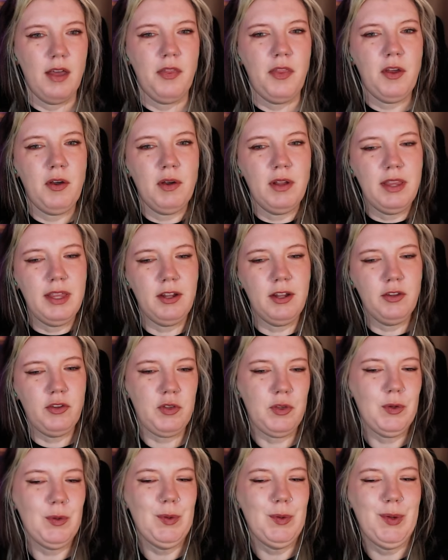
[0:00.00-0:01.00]
They're a little
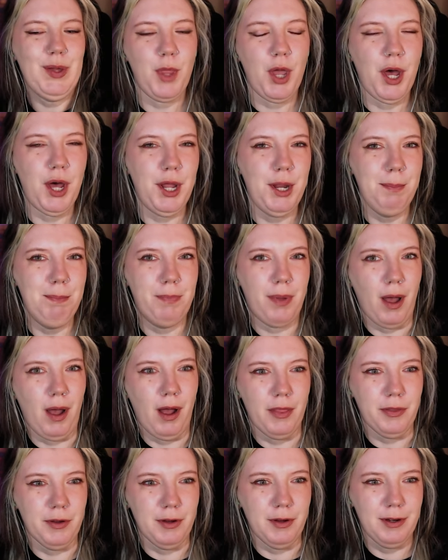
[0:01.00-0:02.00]
too
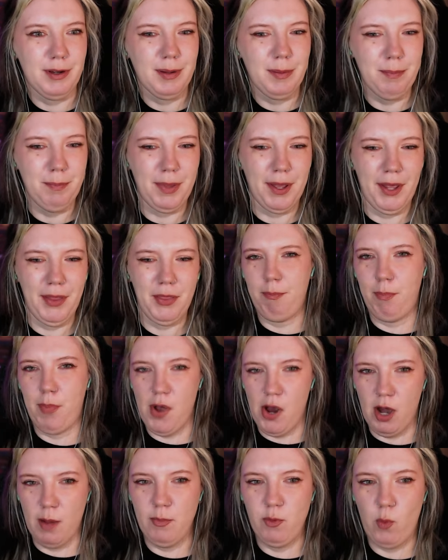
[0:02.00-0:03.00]
unbothered by the
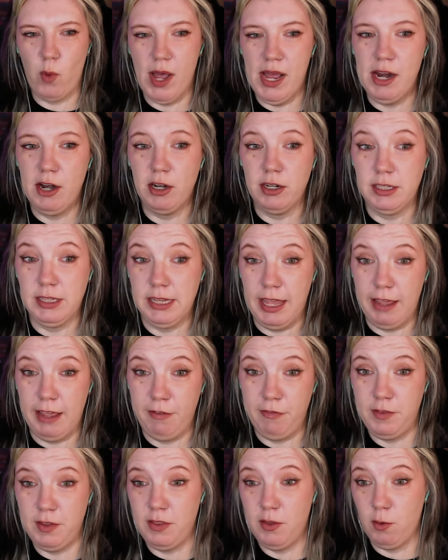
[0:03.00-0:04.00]
barbed wire
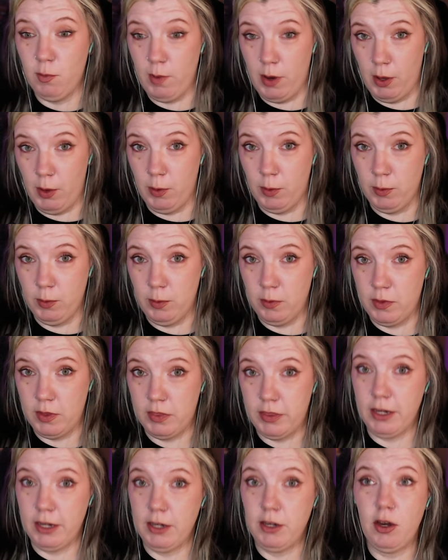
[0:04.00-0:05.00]
left in the road
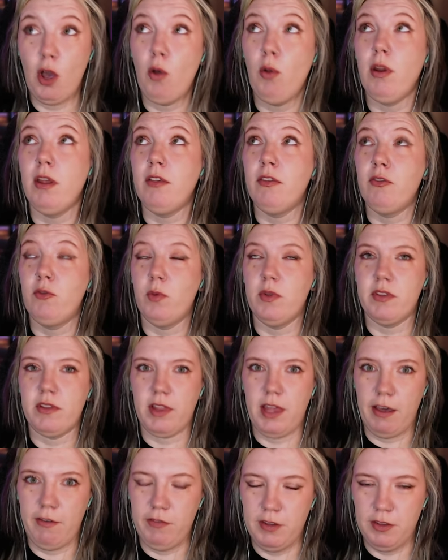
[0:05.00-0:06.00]
that they noticed was
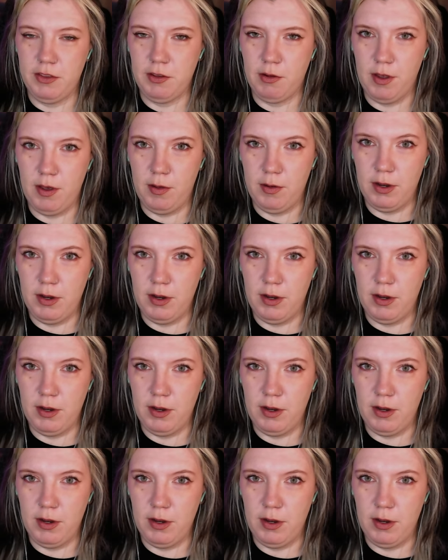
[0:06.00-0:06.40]
left in the road